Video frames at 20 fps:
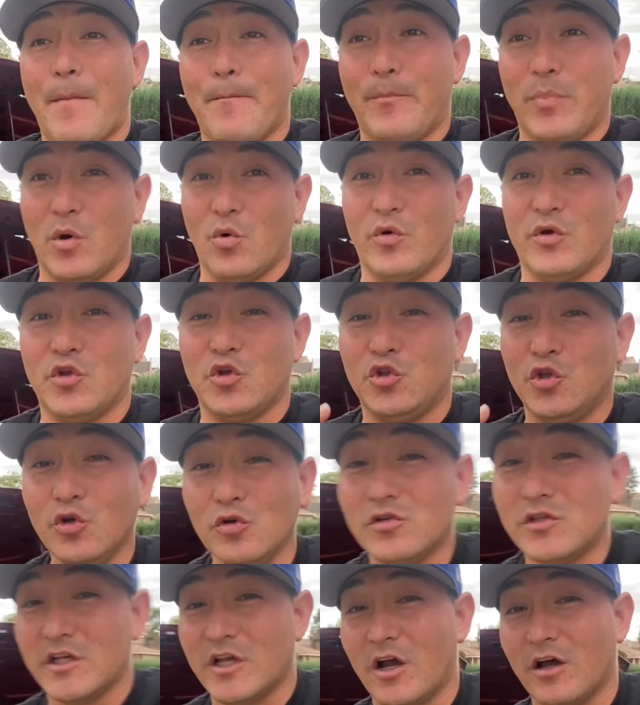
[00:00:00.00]
But what you do
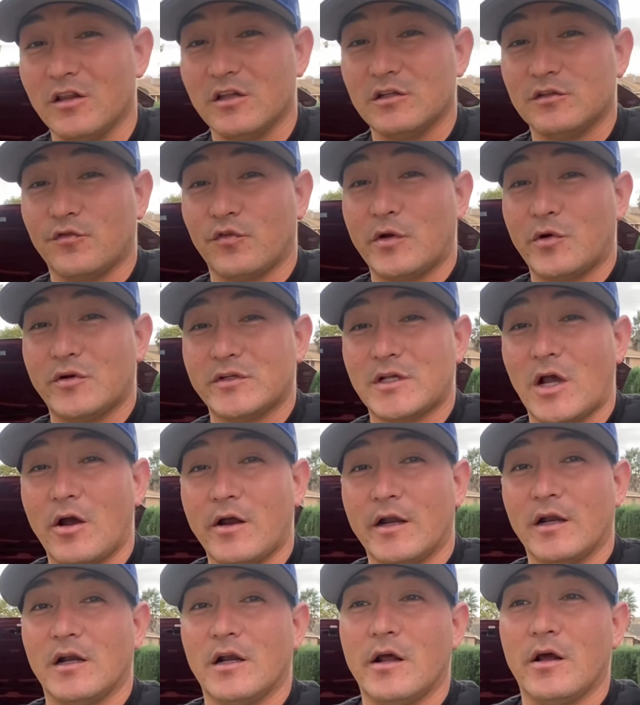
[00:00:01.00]
see on these freeways out
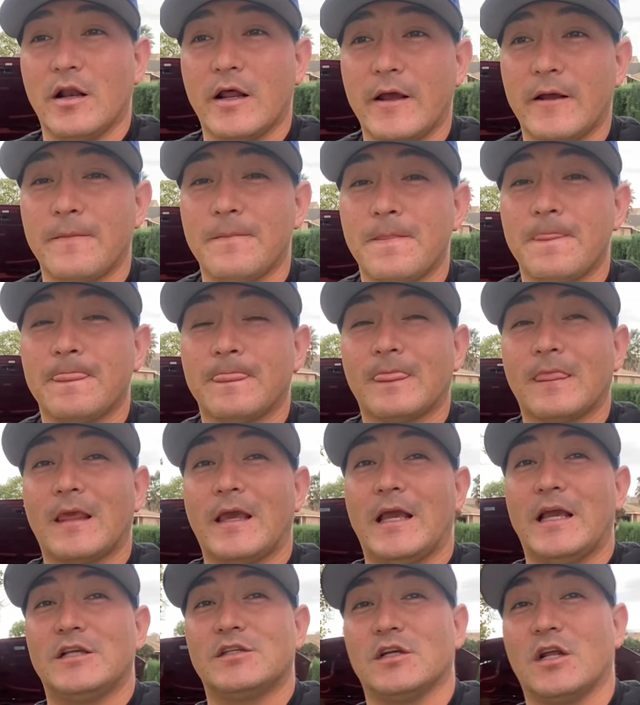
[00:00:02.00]
here in LA
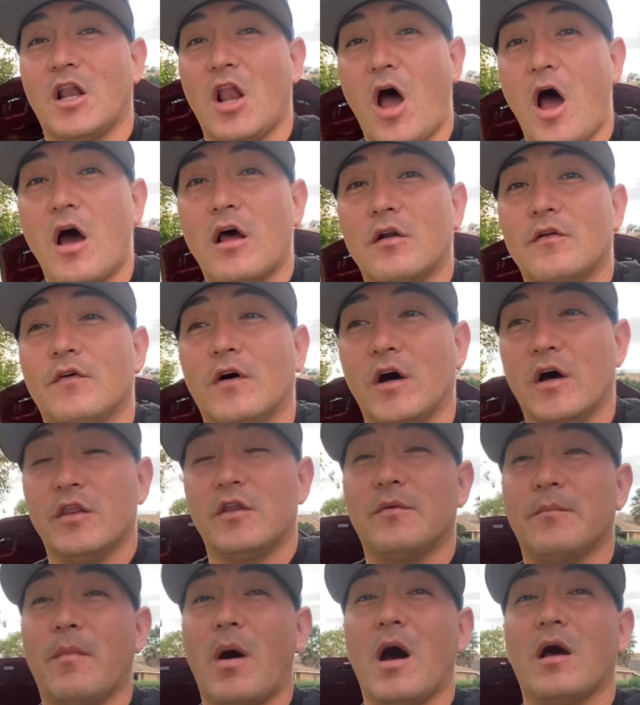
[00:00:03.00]
is a lot of
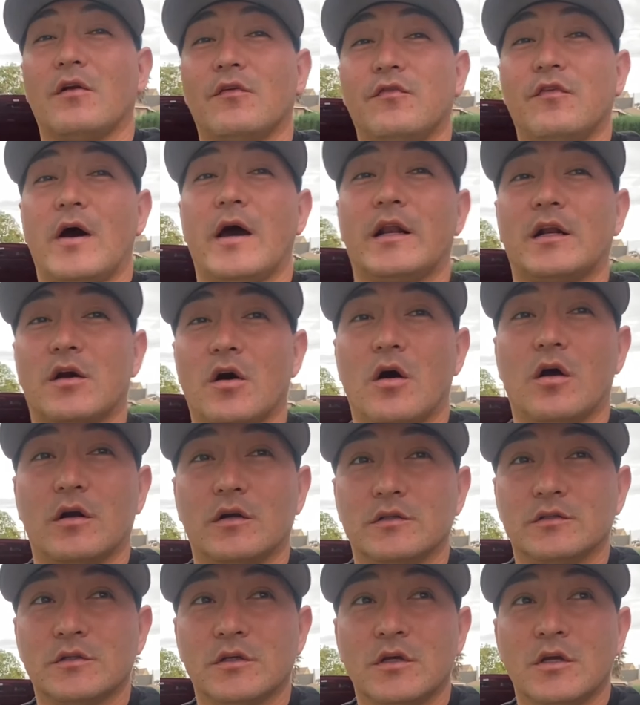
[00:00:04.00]
other modified
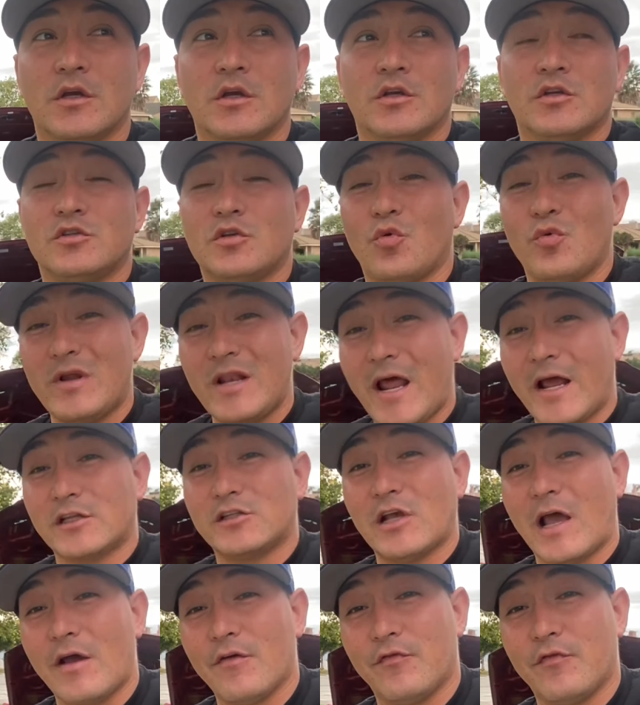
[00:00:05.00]
cars. So we like
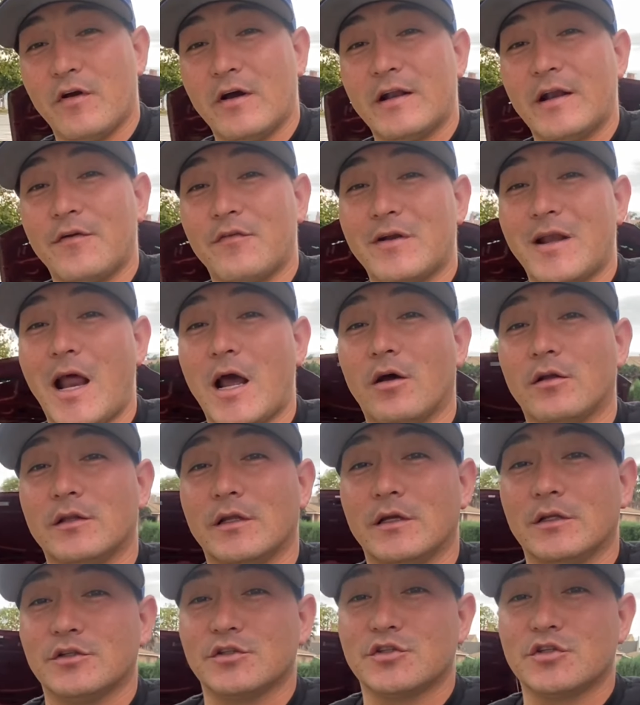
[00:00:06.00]
to have fun every now and
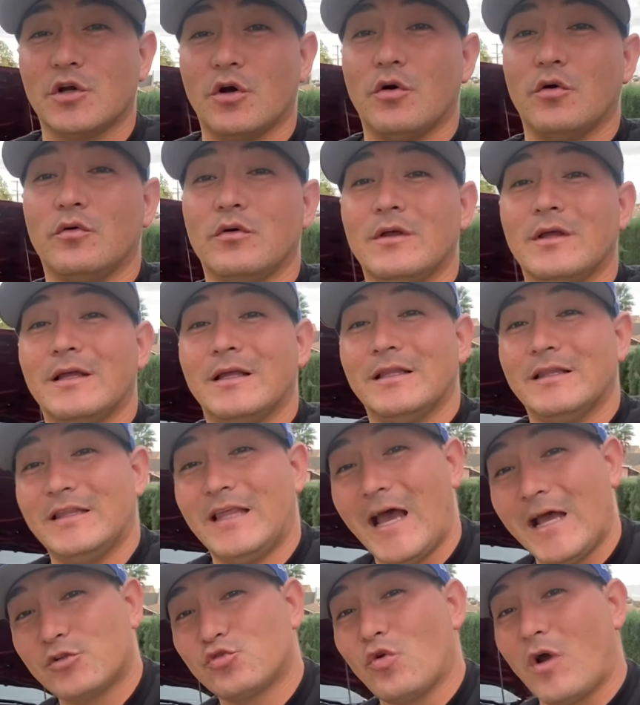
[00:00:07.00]
then. So
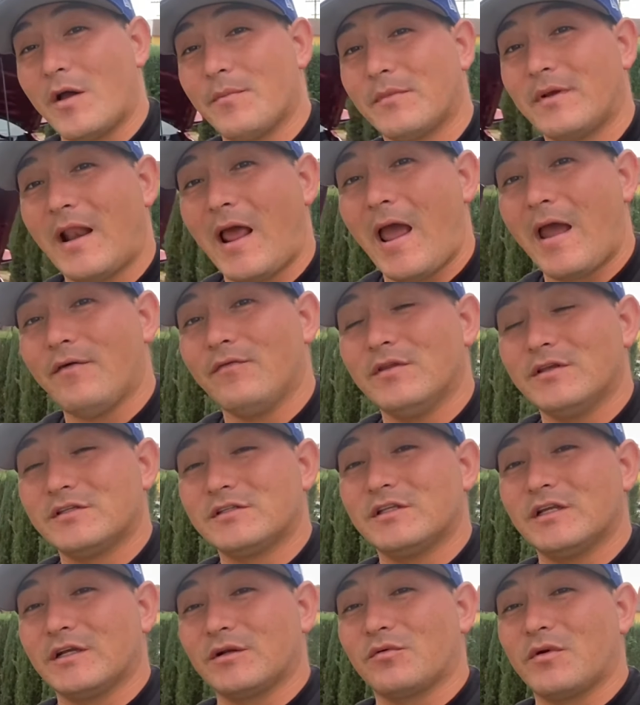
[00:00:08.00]
that's why I'm gonna have this
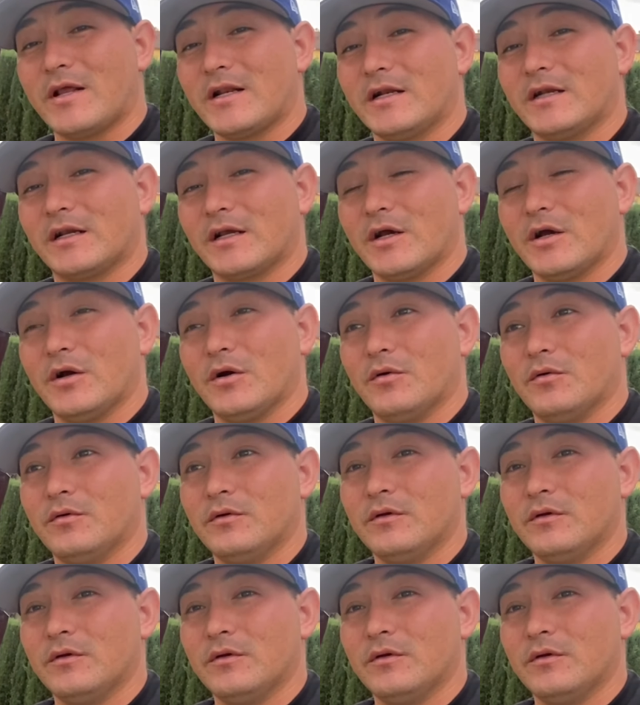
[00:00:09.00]
thing ready to go,